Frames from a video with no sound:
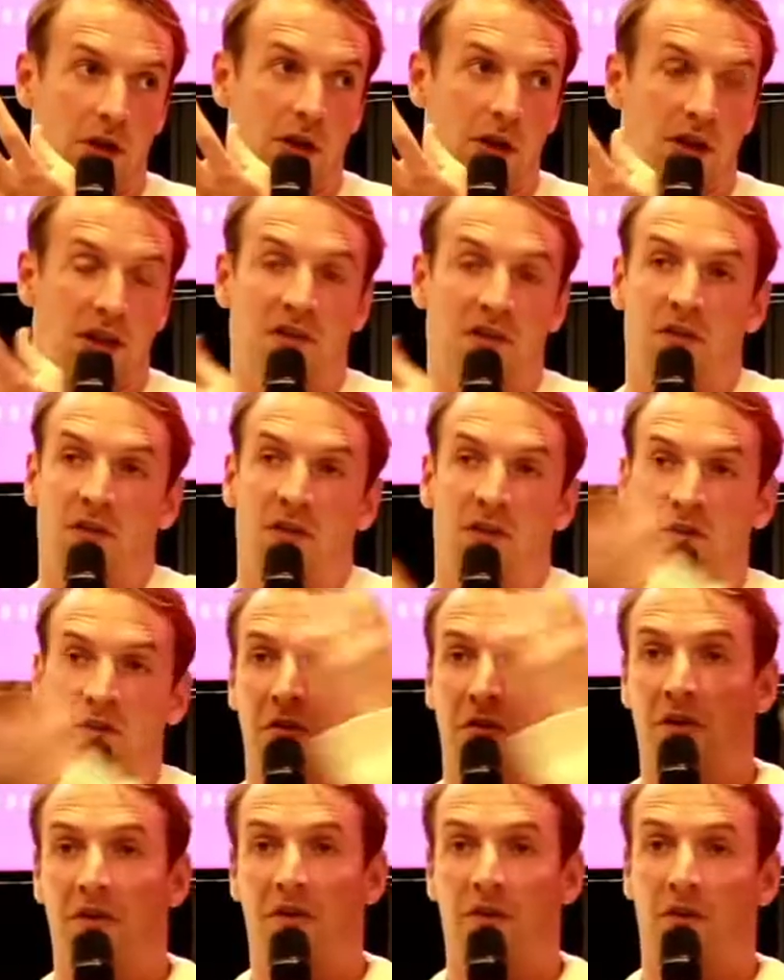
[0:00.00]
Even if we
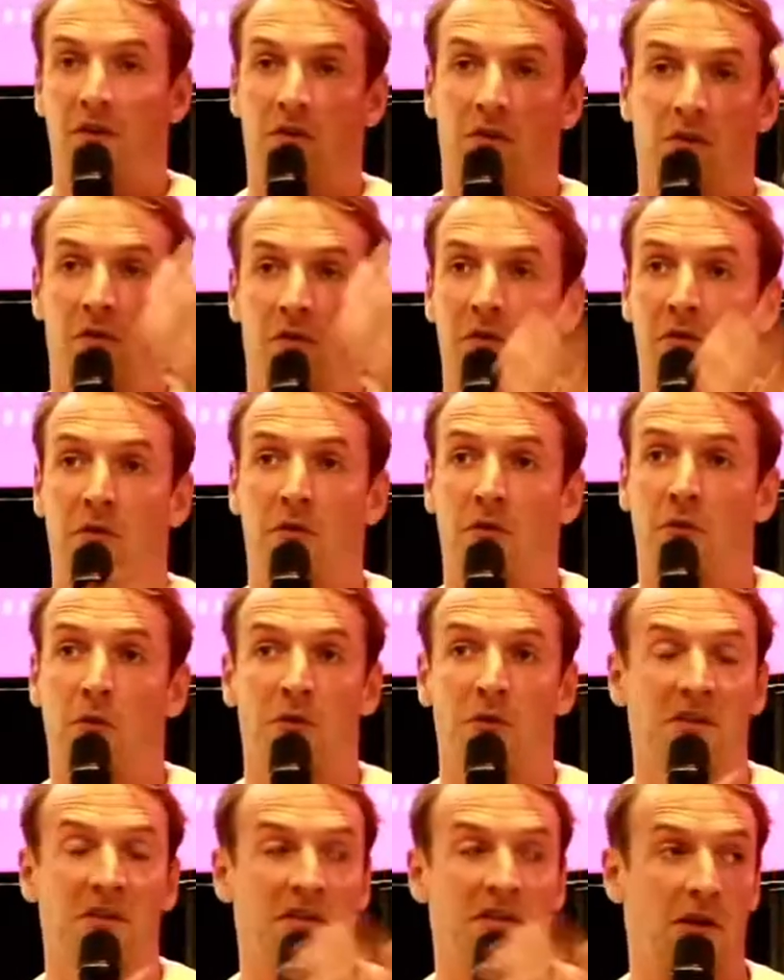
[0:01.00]
have
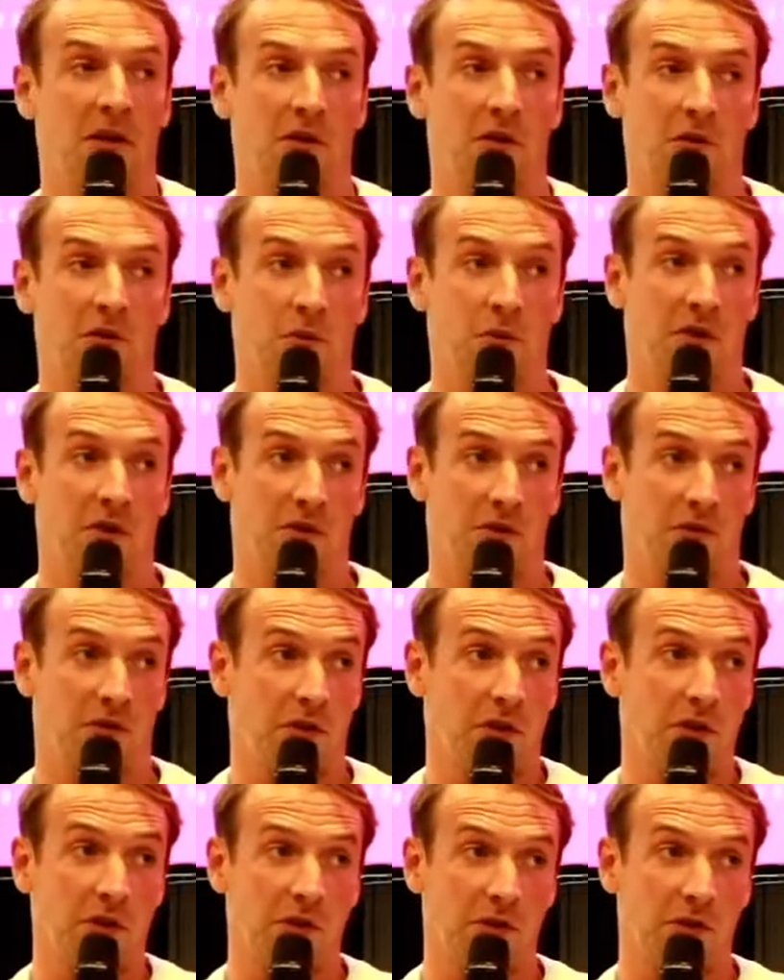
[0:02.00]
40 sellers with
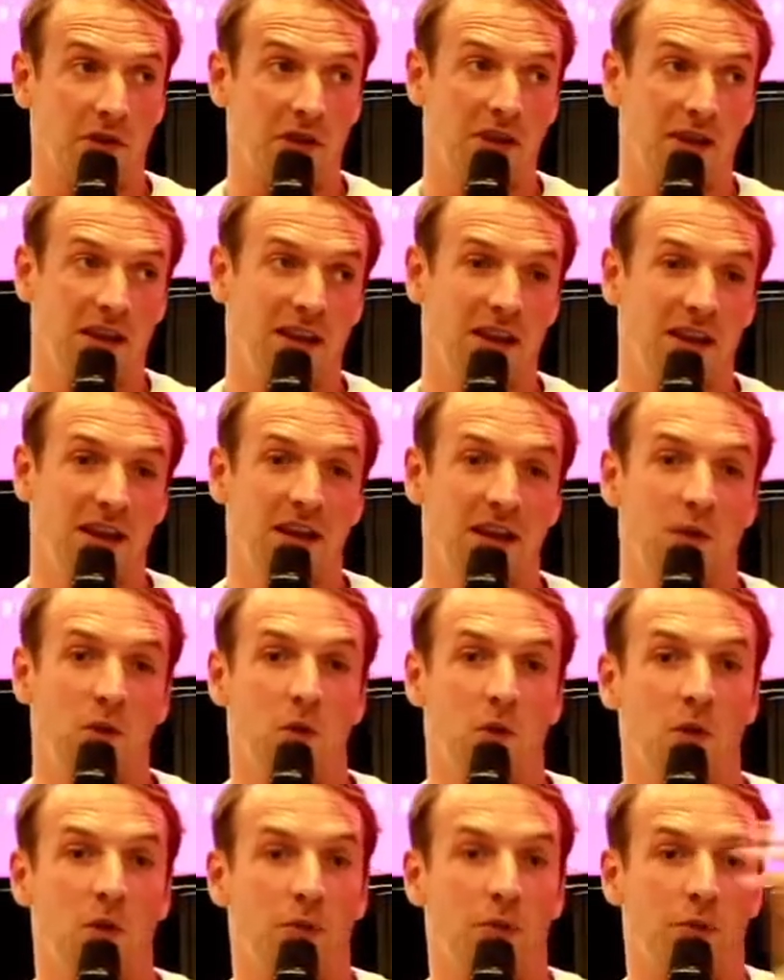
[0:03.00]
stock,
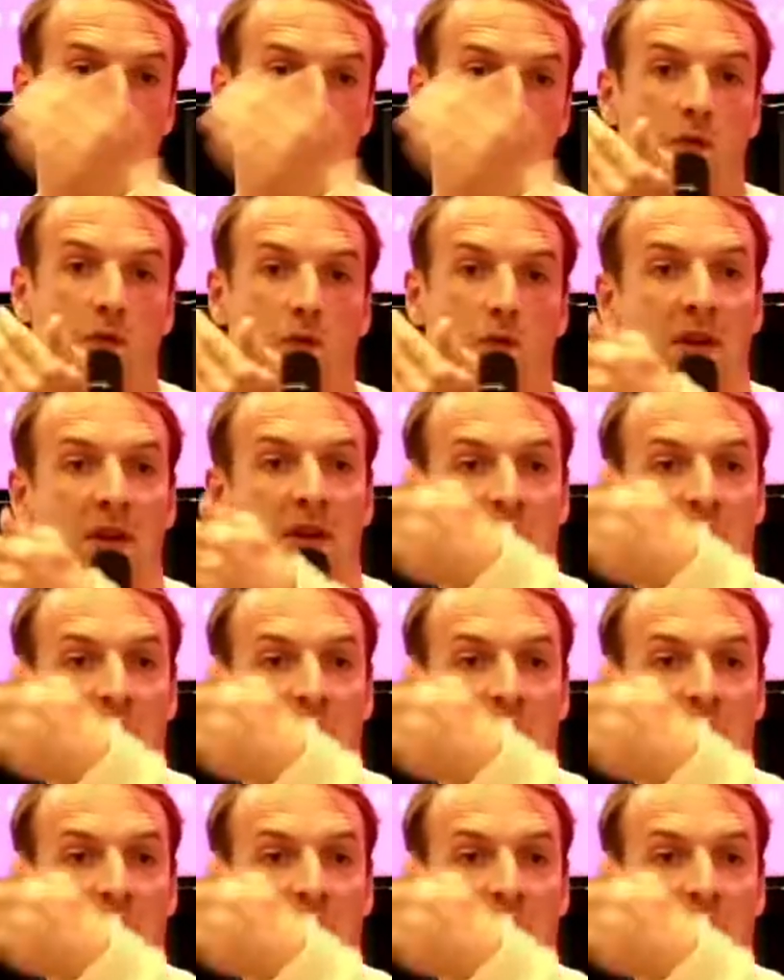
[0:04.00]
we push the one having